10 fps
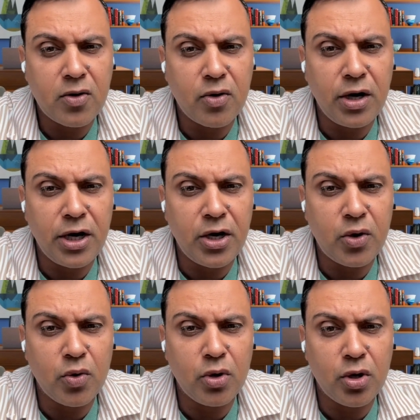could lead
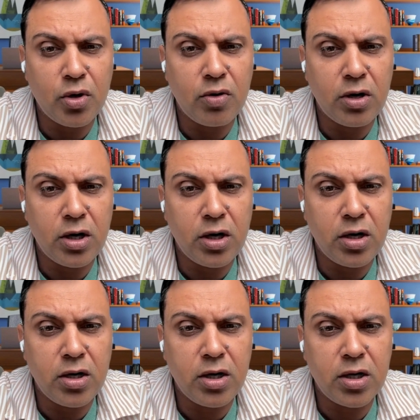to
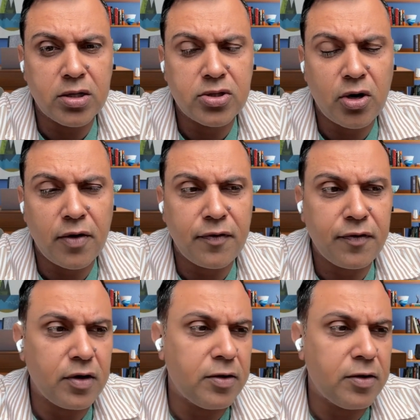sort of